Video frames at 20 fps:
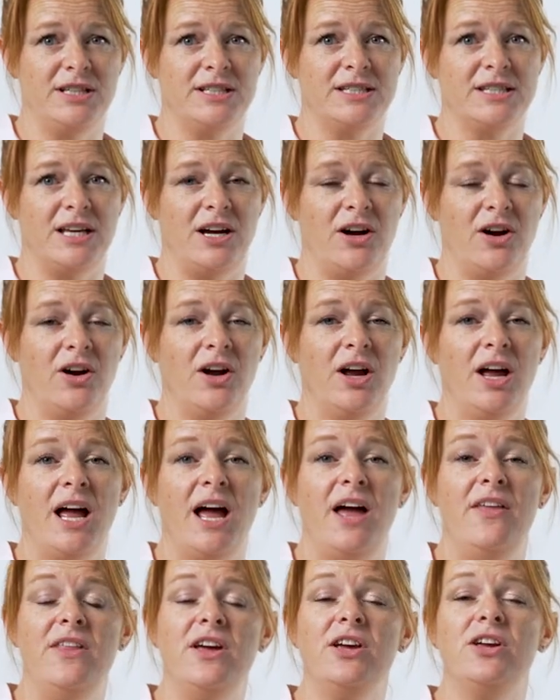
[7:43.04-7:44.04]
is there
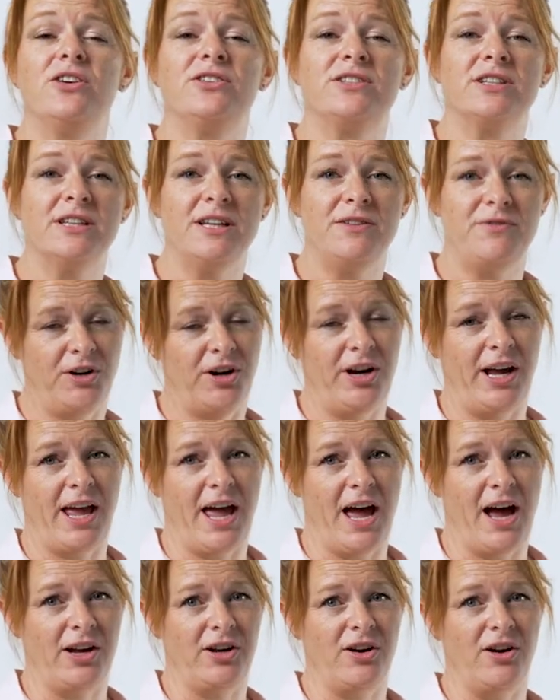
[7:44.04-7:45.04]
and that you're delivering
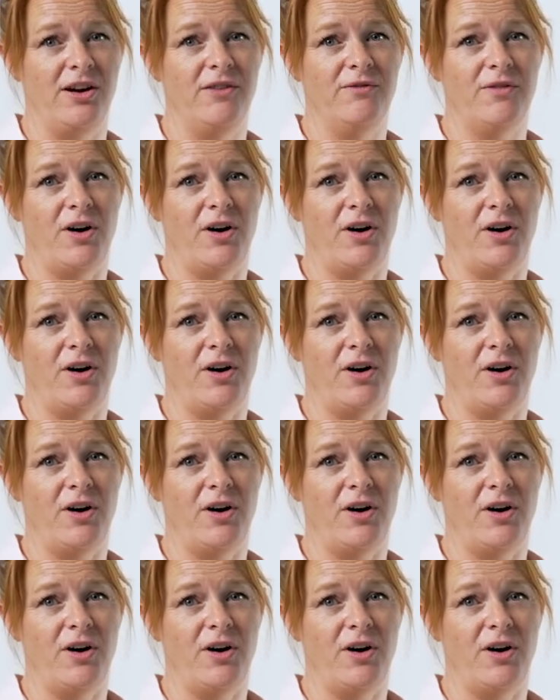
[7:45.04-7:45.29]
accurate